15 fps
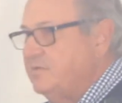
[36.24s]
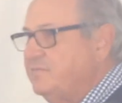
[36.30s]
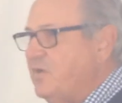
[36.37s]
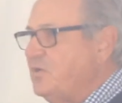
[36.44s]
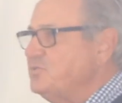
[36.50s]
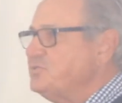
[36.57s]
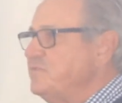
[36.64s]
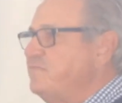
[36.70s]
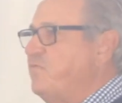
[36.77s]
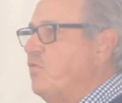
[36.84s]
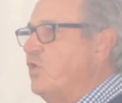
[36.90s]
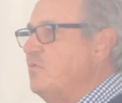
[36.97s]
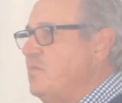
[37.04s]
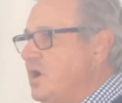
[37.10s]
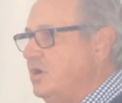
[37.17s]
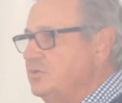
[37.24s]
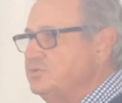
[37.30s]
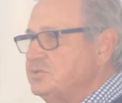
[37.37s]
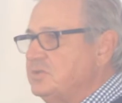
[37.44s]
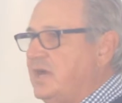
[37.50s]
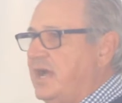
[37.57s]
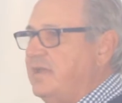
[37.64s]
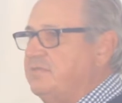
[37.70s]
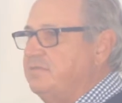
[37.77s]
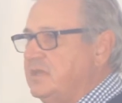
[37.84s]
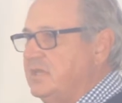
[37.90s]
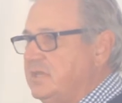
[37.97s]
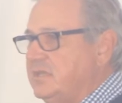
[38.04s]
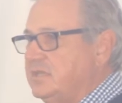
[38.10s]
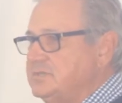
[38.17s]
First and foremost, I
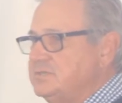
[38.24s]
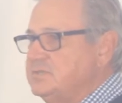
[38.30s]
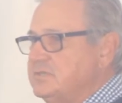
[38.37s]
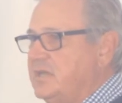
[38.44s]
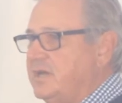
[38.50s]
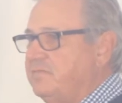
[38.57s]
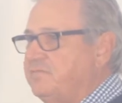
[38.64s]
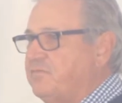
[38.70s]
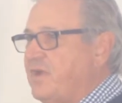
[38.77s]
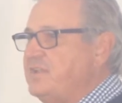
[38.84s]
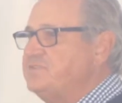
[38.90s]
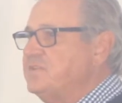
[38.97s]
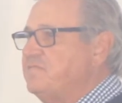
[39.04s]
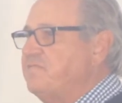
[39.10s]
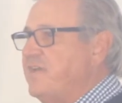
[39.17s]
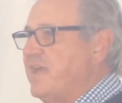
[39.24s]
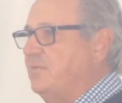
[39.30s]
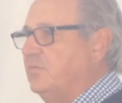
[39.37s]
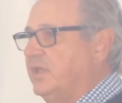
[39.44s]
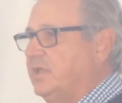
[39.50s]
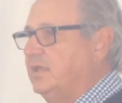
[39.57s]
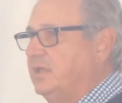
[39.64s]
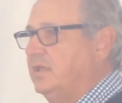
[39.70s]
think, is friends and family.